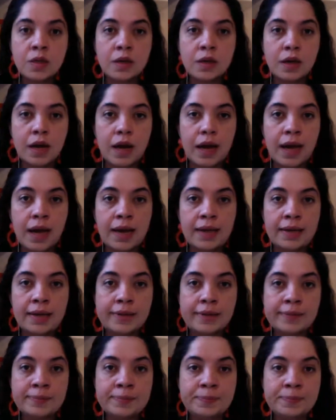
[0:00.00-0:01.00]

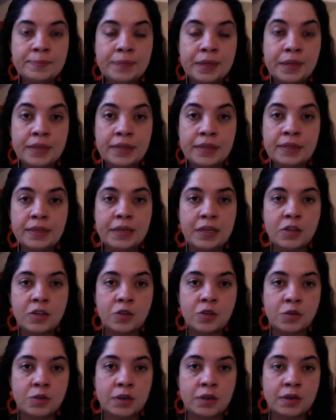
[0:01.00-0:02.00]
I learned that I
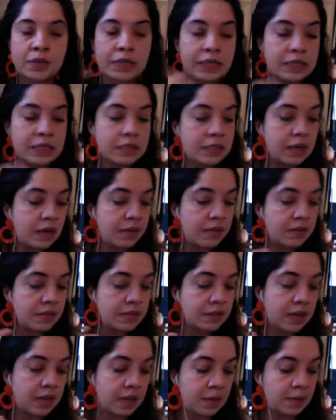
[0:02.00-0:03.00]
should at least have a
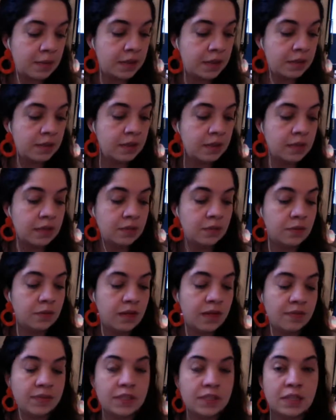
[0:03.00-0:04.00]
timer, and we
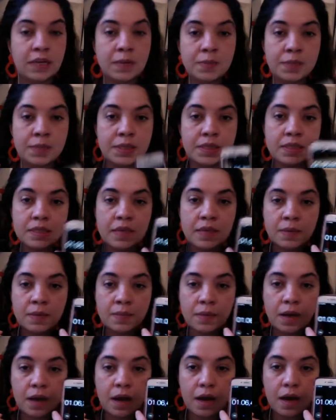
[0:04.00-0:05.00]
have a timer this time.
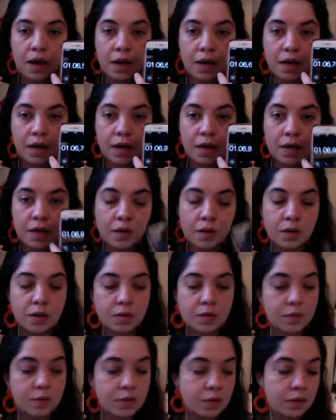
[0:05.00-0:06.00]
How
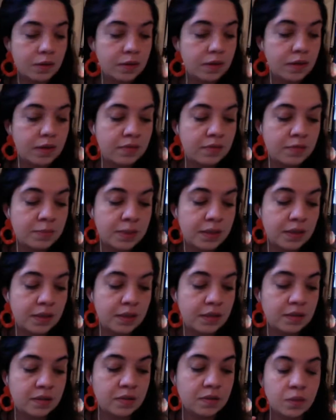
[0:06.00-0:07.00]
long I've been?
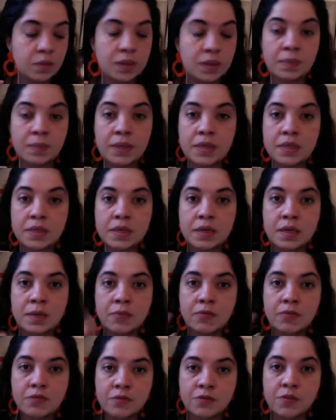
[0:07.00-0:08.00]
It's minute that I'm
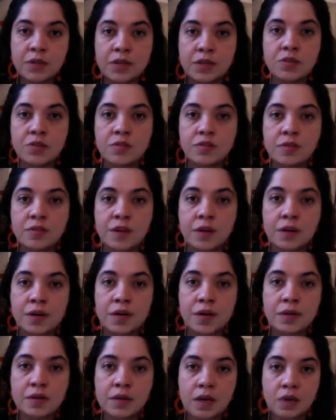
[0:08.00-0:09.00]
trying to figure
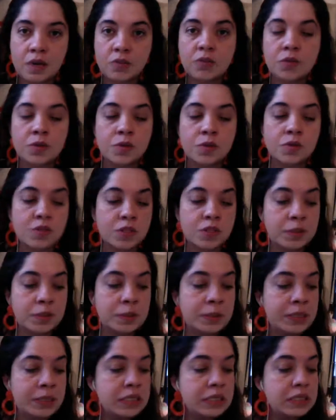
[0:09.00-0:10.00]
out how to continue
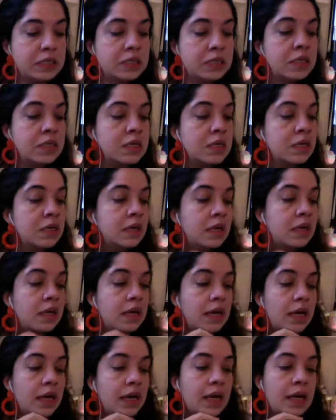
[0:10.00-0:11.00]
this.
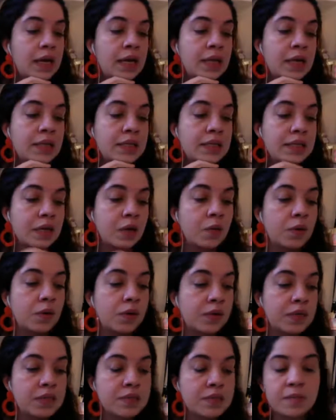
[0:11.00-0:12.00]
And the second
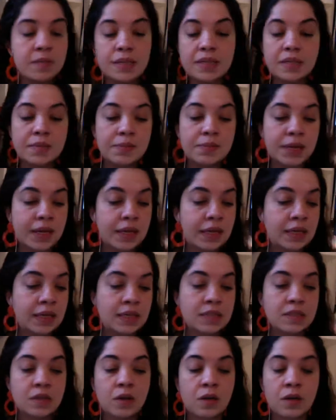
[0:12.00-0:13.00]
one is make a
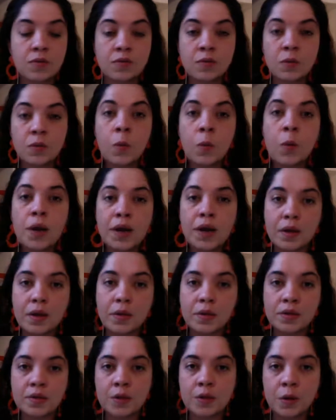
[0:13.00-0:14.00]
list of what I
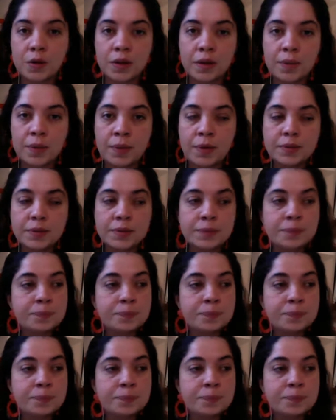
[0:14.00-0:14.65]
could talk about.